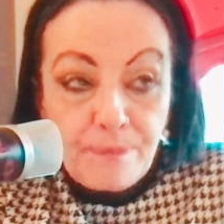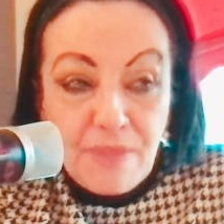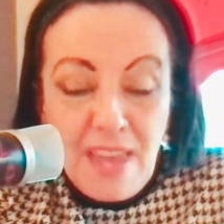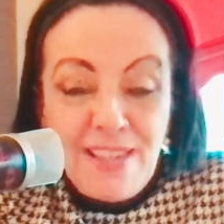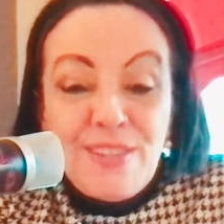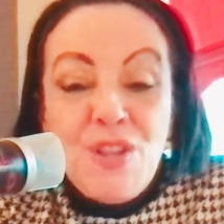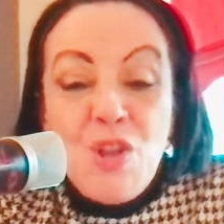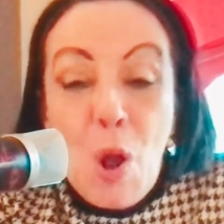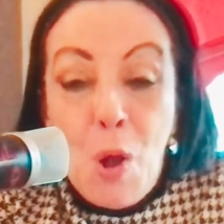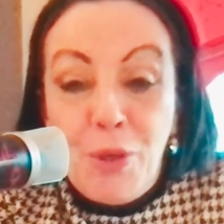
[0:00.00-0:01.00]
is
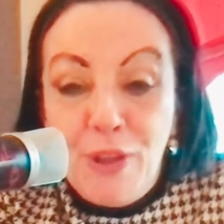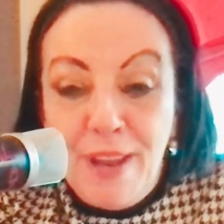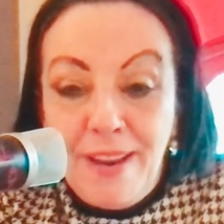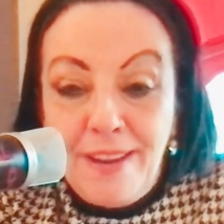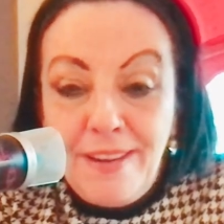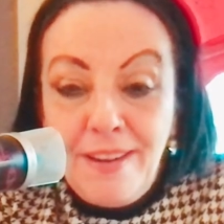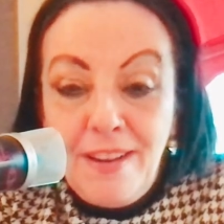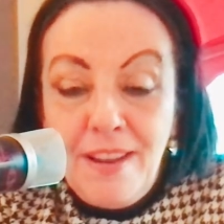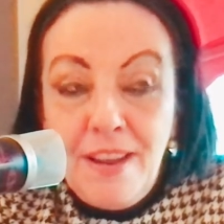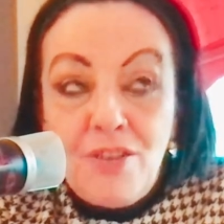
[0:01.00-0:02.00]
nothing
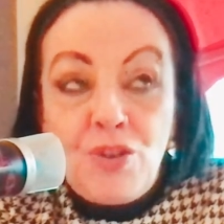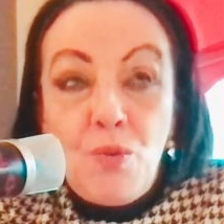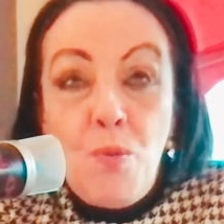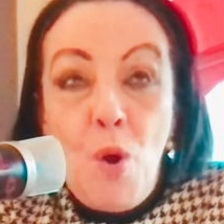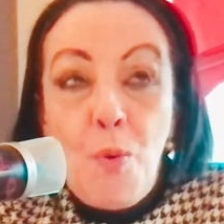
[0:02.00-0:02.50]
to what